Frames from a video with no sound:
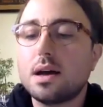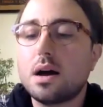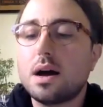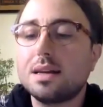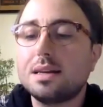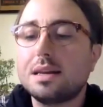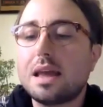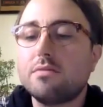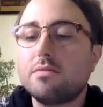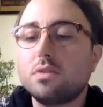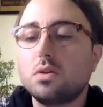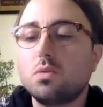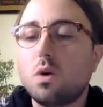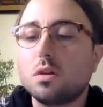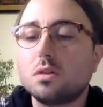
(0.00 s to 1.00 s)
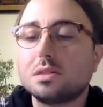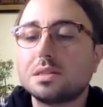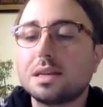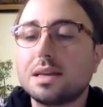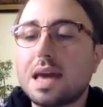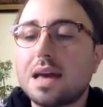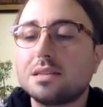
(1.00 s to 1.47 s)
glassware I'd
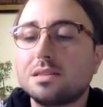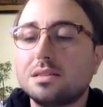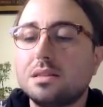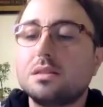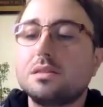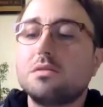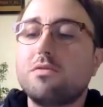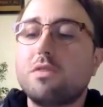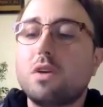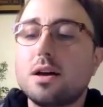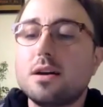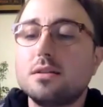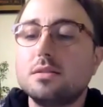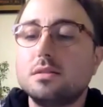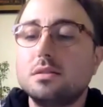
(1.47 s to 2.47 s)
never want a guest to